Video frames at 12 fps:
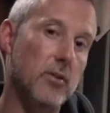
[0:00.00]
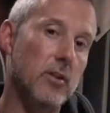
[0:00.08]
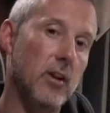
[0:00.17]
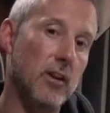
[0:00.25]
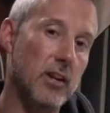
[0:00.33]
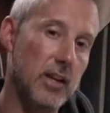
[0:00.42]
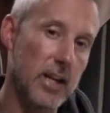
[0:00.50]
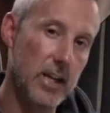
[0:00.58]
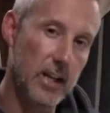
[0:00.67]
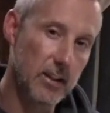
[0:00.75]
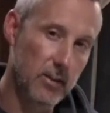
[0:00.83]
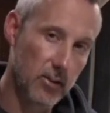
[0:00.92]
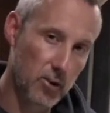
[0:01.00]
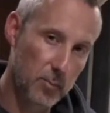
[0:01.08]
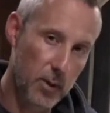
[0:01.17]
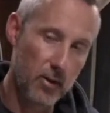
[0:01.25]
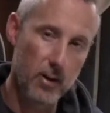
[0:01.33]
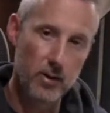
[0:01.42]
dedicated to
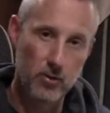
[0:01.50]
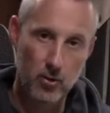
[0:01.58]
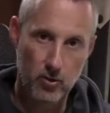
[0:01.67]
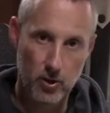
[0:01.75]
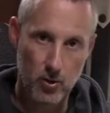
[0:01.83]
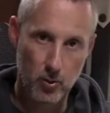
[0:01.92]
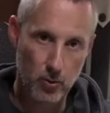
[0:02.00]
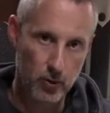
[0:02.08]
spirit and to soul.